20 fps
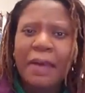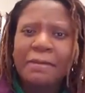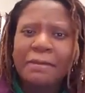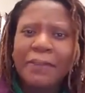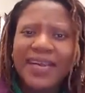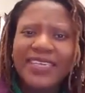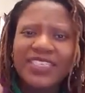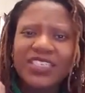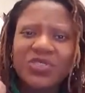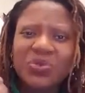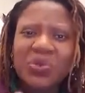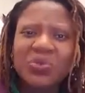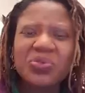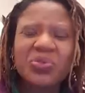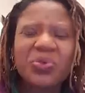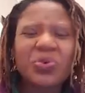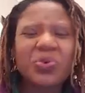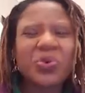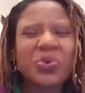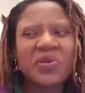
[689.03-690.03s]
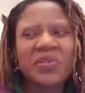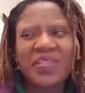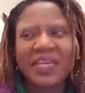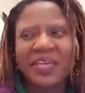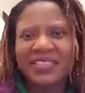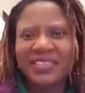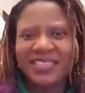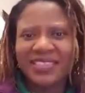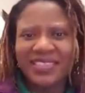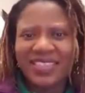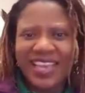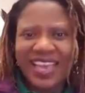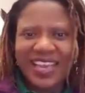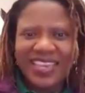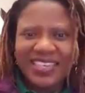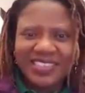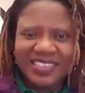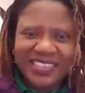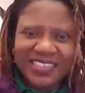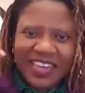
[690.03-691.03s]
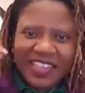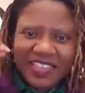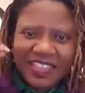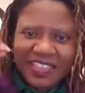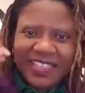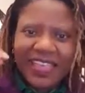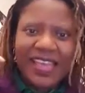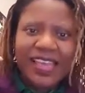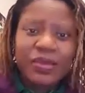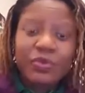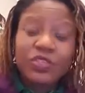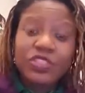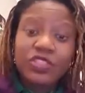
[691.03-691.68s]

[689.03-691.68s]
but he's also got that extra thing,